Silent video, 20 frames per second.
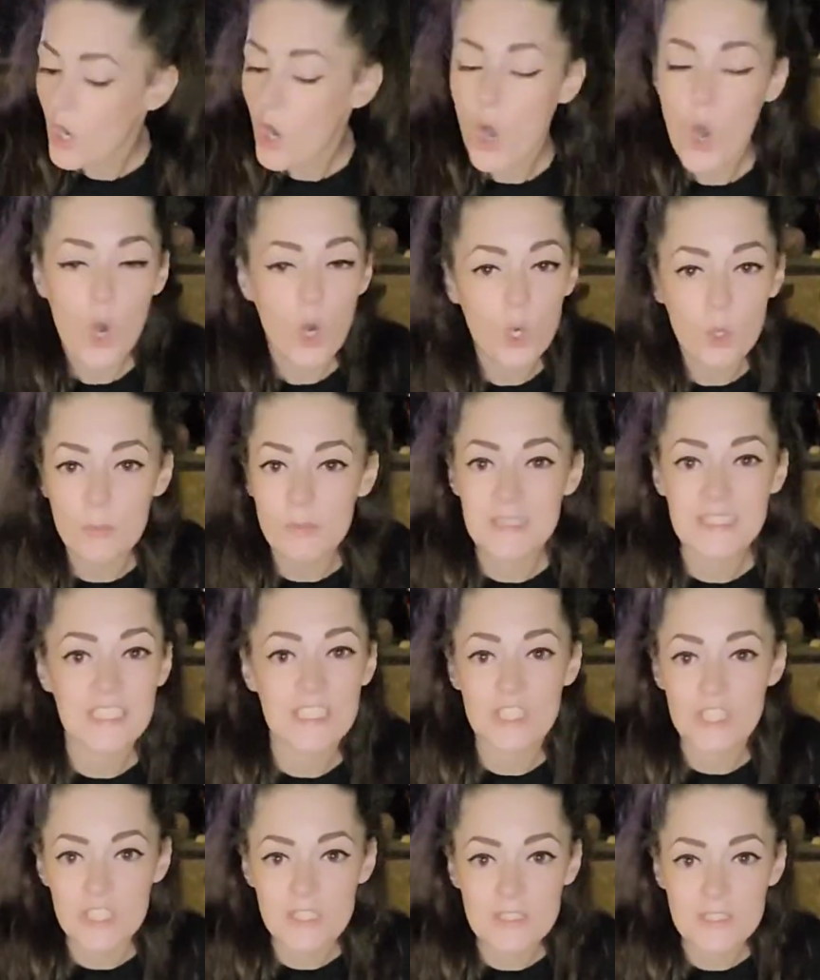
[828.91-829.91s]
Whole
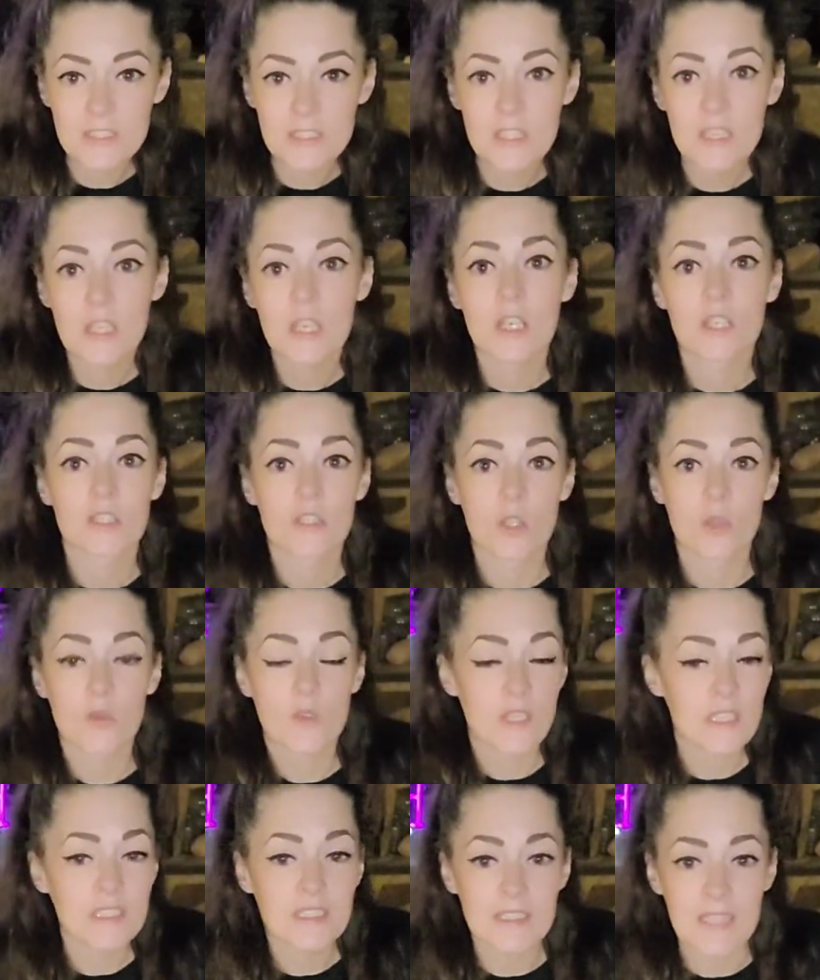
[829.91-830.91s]
petition. So
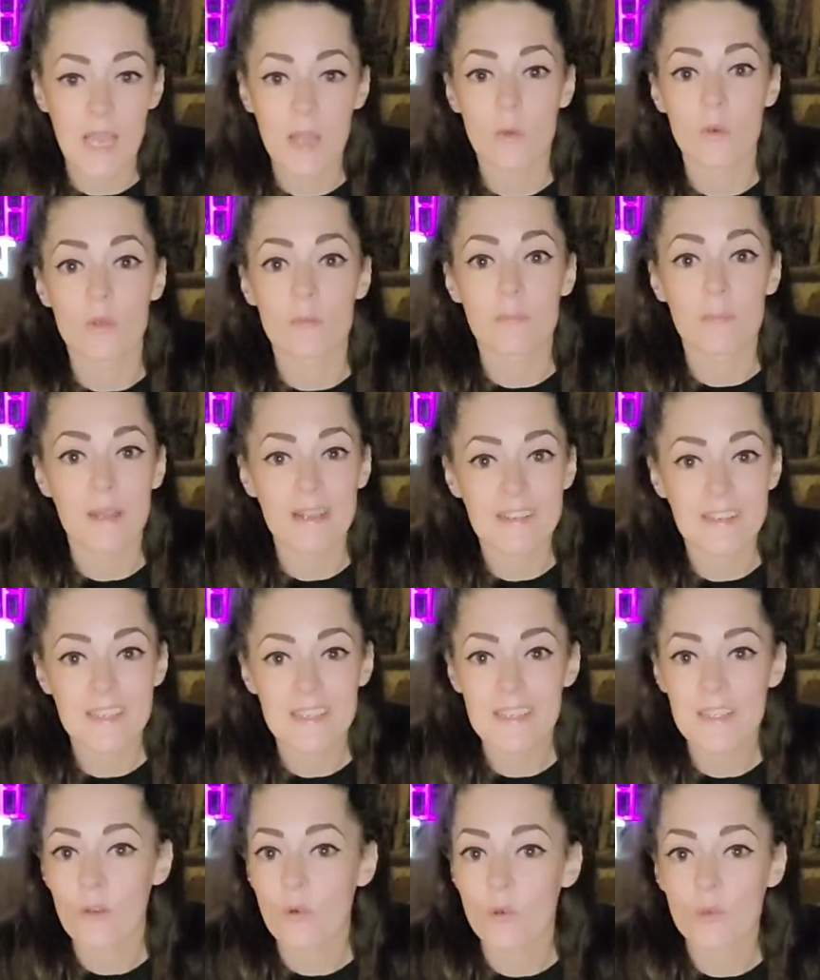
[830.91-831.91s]
this I would
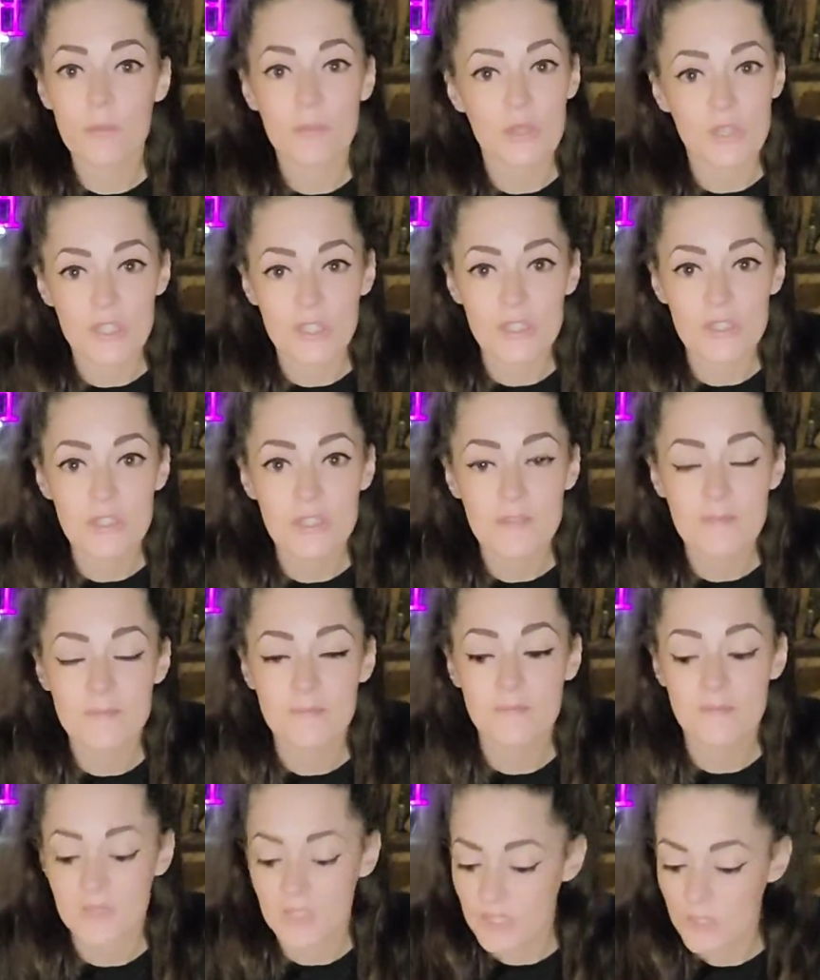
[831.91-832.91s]
bury or burn.
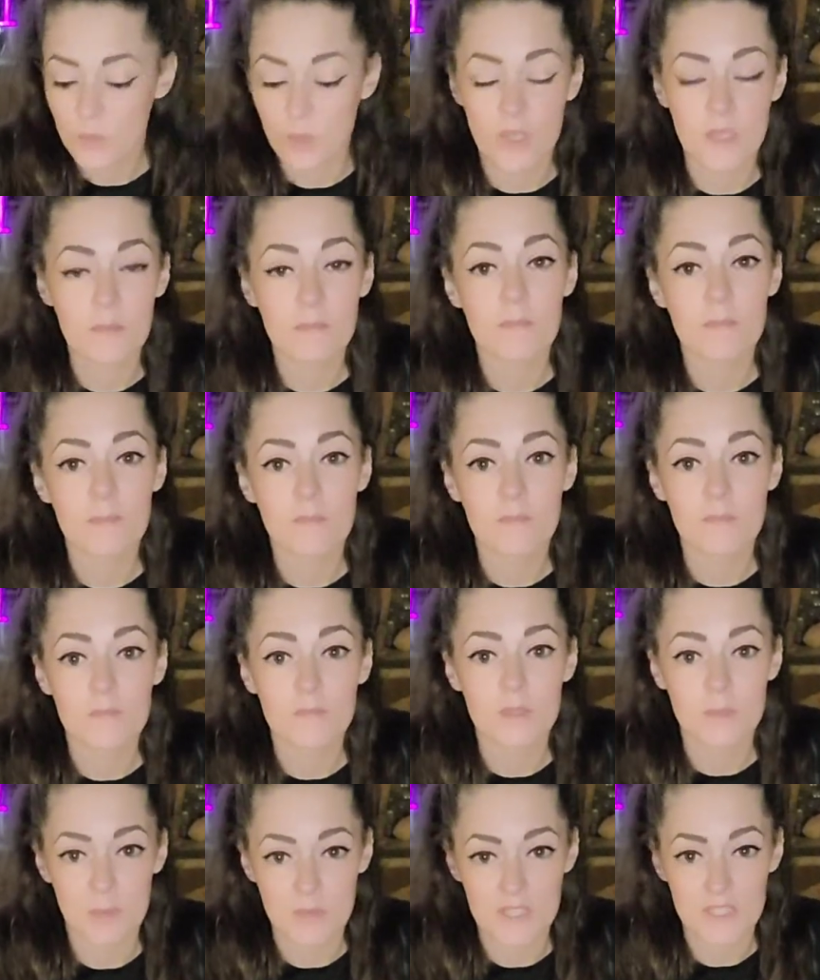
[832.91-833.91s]
This one
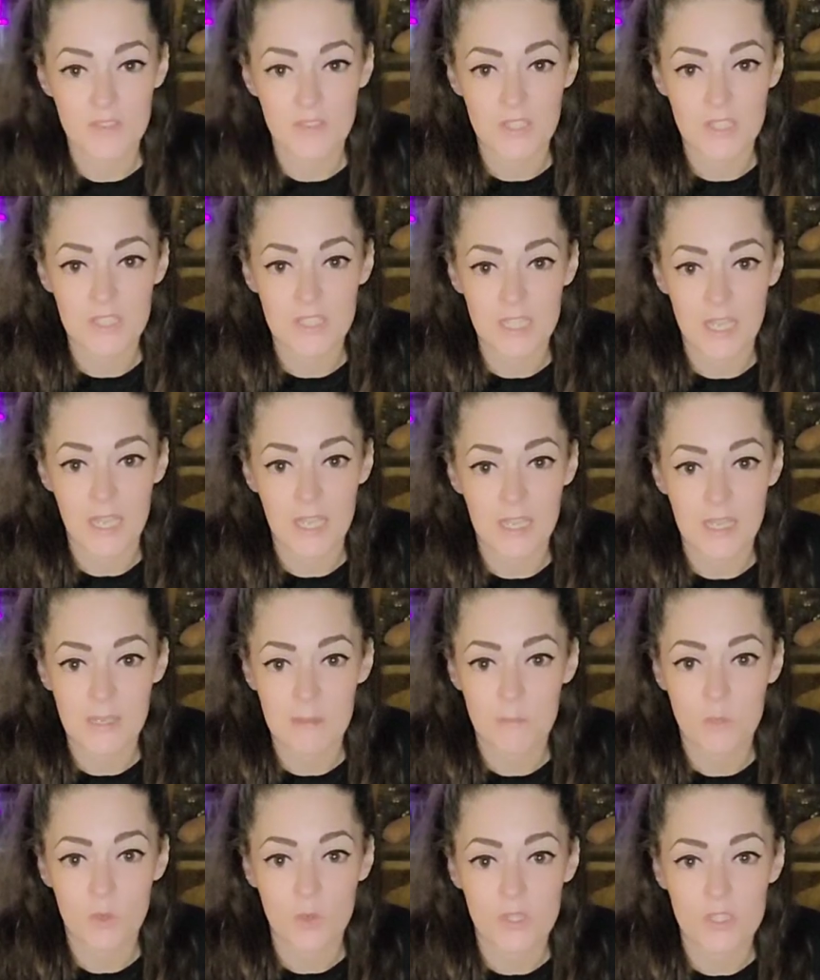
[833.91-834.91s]
specifically I
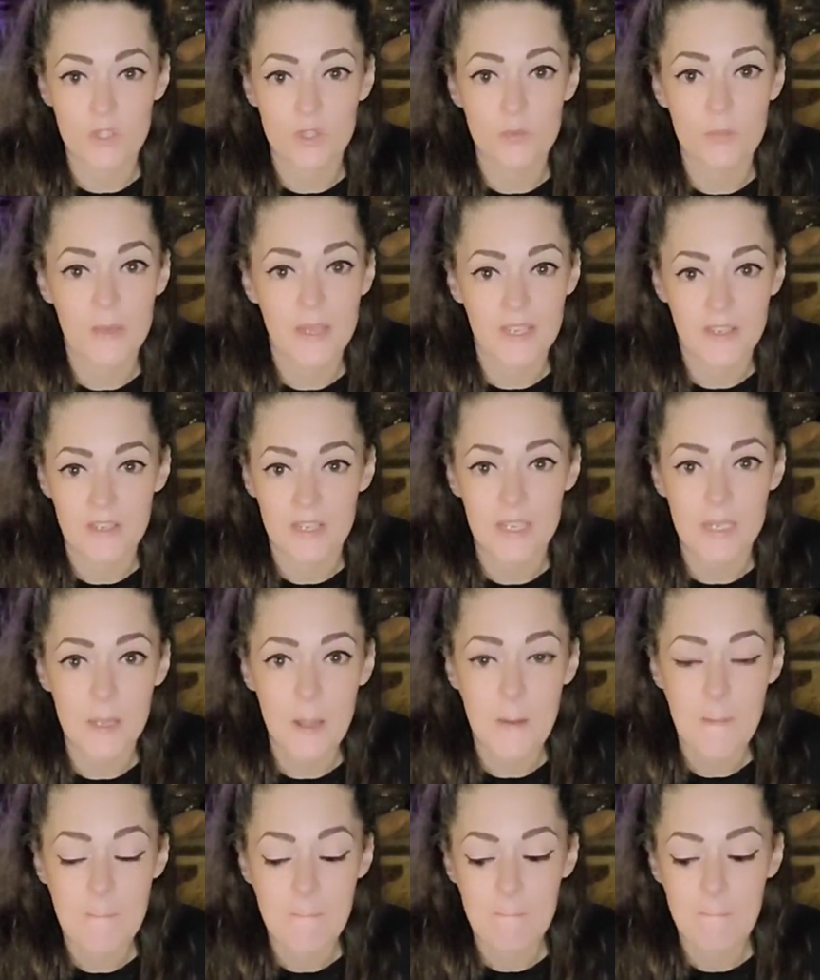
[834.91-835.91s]
am going to bury
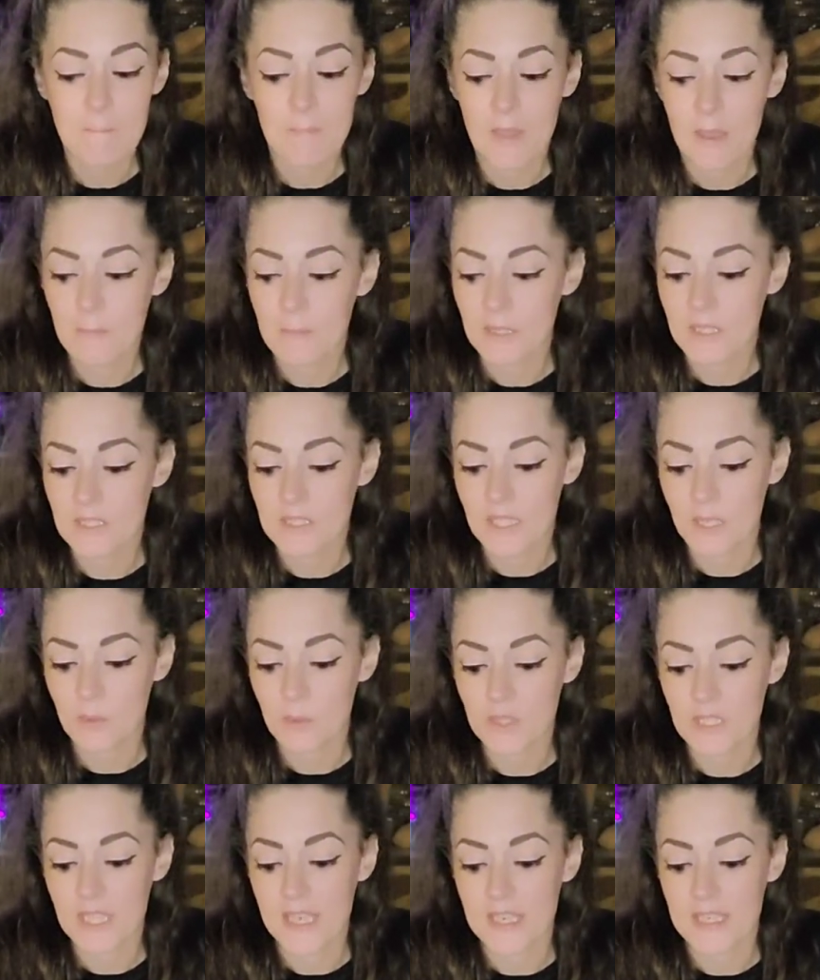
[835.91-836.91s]
because I
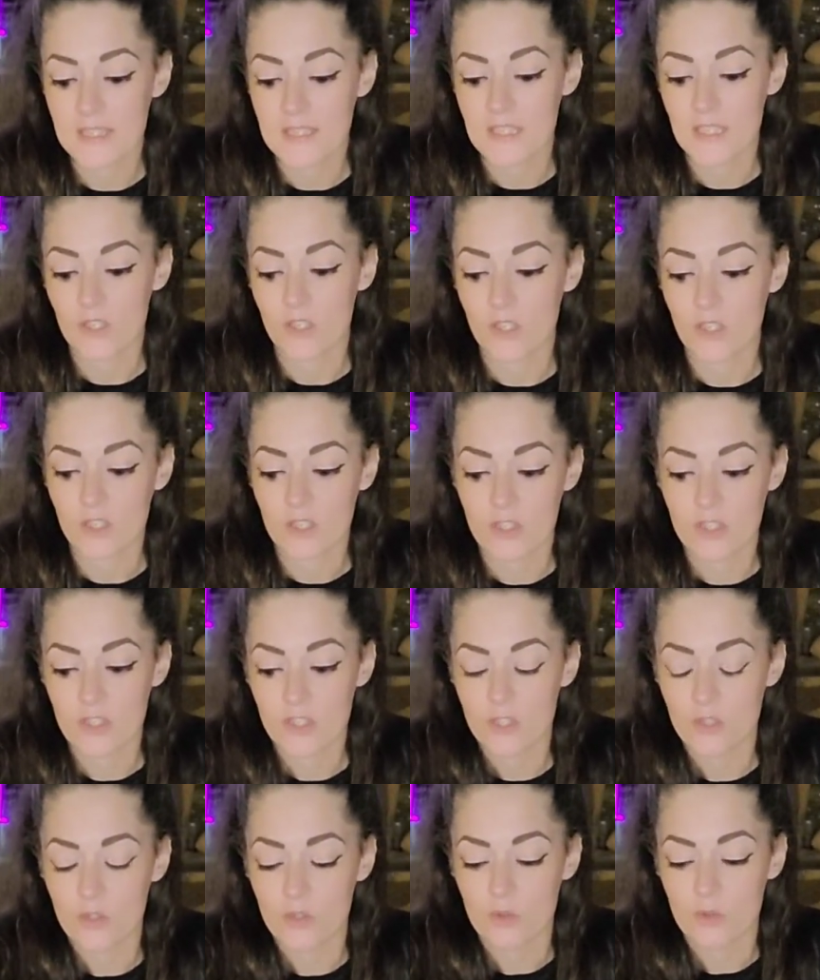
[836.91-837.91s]
would like the
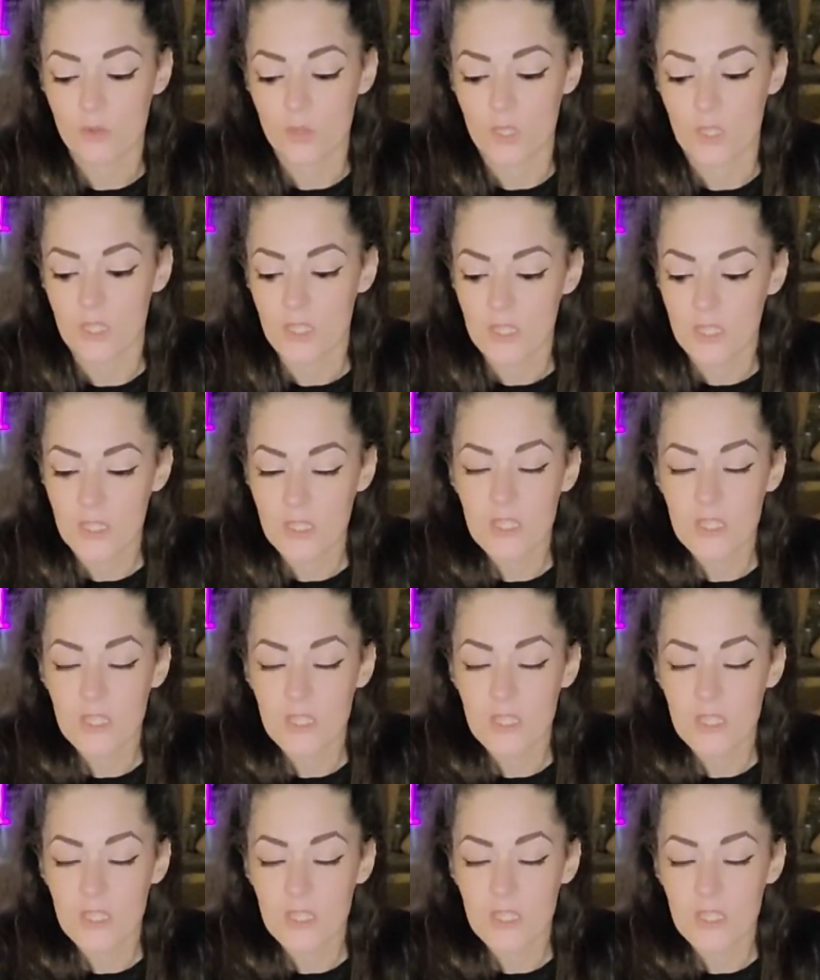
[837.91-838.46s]
earth to